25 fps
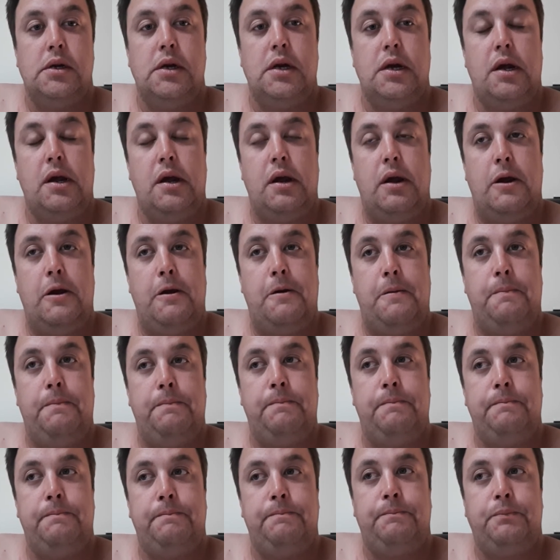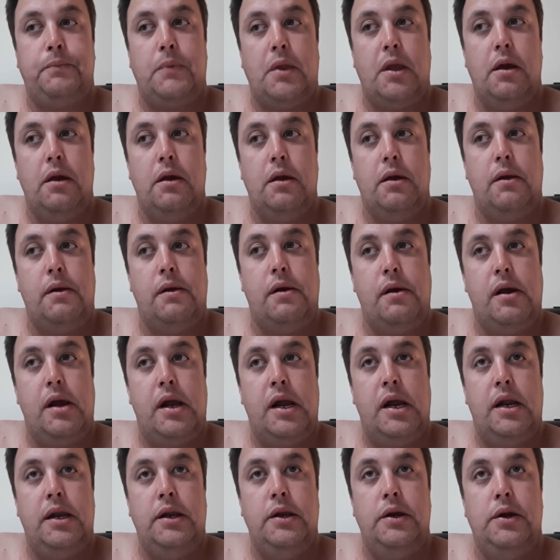and
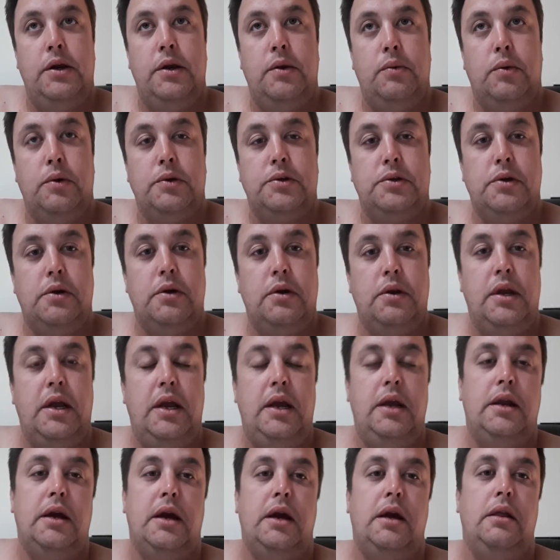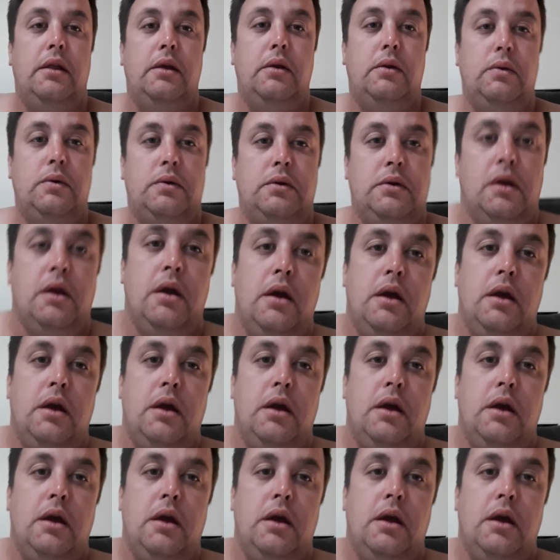you also need a little